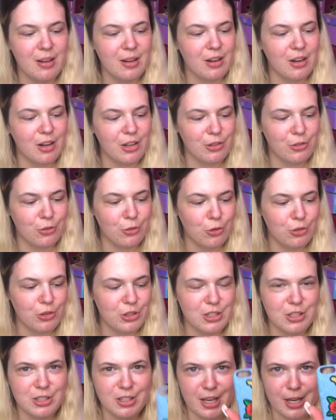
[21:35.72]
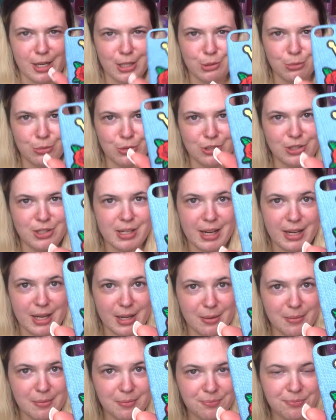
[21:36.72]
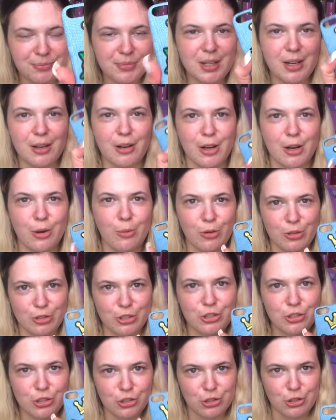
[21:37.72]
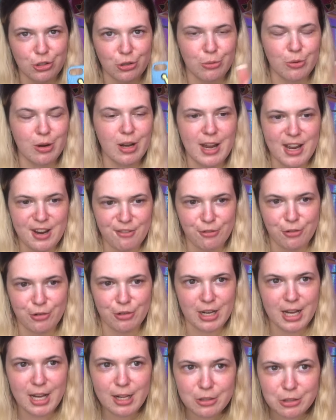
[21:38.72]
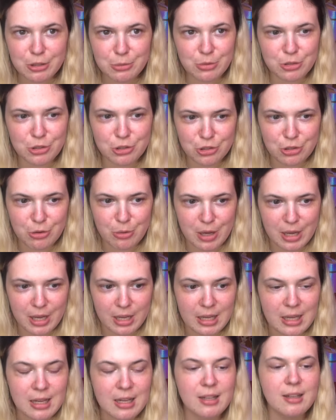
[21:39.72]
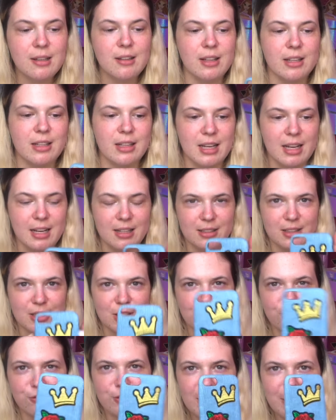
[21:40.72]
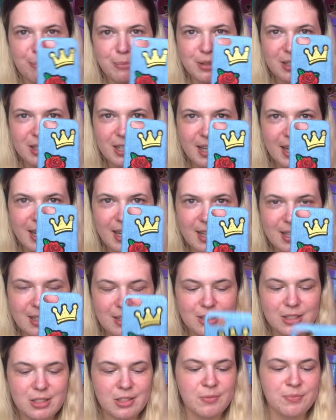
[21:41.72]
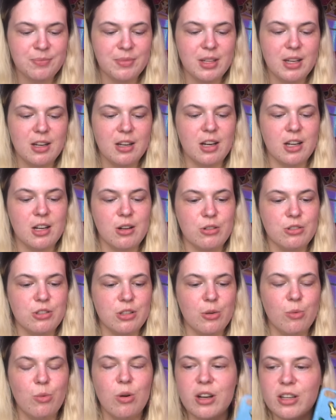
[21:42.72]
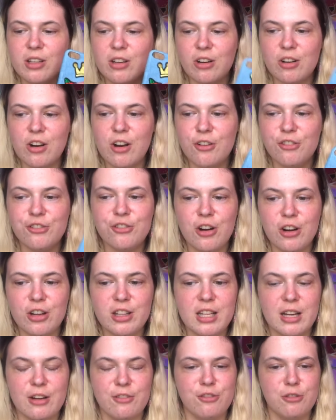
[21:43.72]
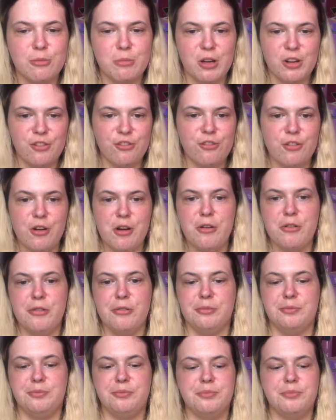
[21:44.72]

I thought this case was denim and I wanted to do what everyone else was doing. Like they had this fabric case and I was like, why can't I find that for my phone?